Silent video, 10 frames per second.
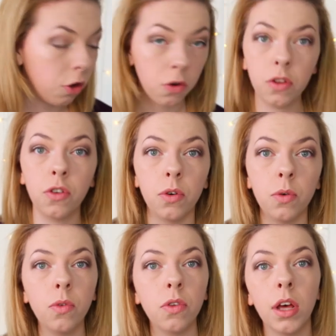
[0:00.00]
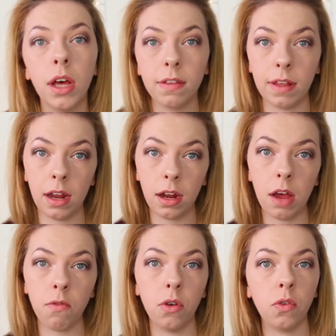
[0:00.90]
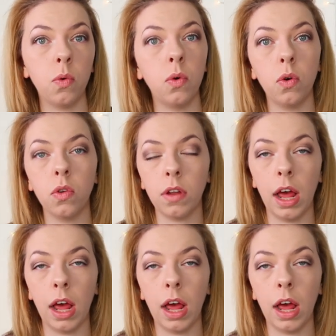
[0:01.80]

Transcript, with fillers: Crystals, selenite, rose quartz,